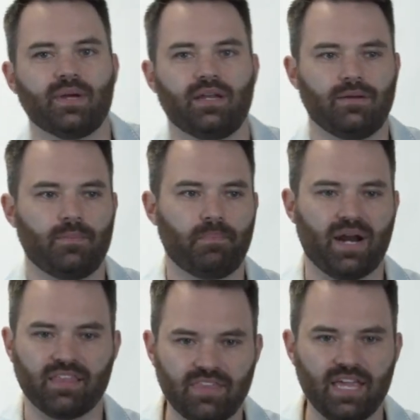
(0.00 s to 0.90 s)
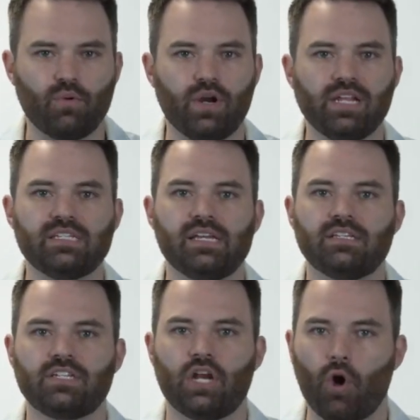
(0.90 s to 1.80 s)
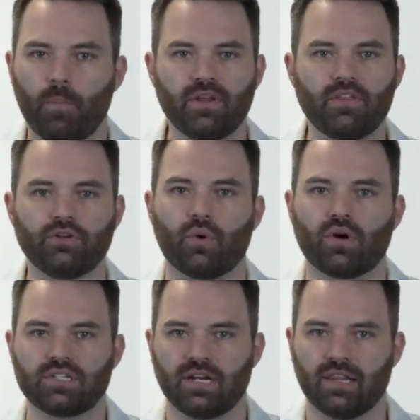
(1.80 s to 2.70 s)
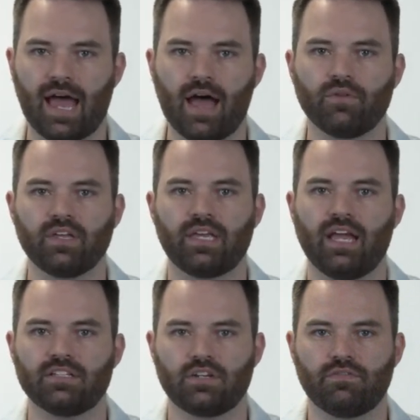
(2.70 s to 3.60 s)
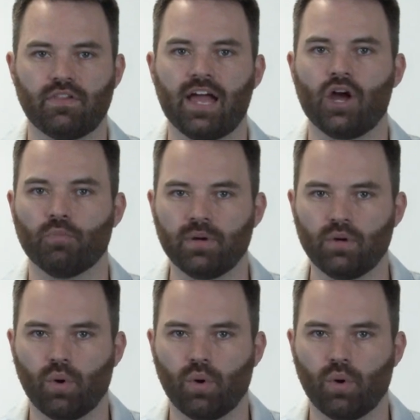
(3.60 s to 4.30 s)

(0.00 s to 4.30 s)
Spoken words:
but I think what it did is it opened the doors and allowed the gates to fly open,